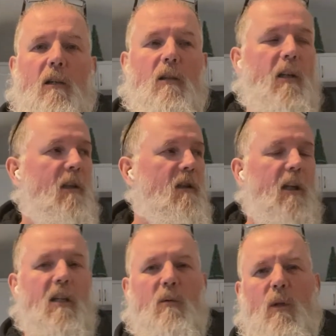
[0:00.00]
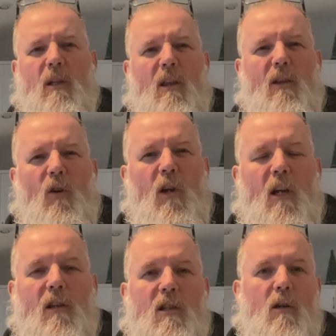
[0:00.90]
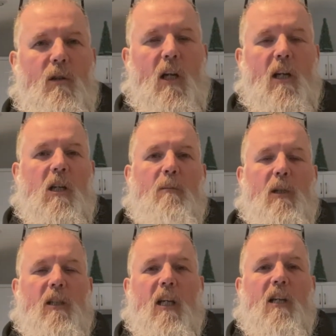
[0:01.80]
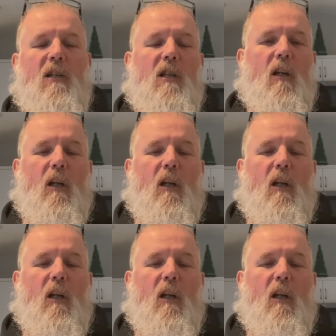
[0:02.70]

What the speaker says: I think today's the 30th, so you got a couple of days,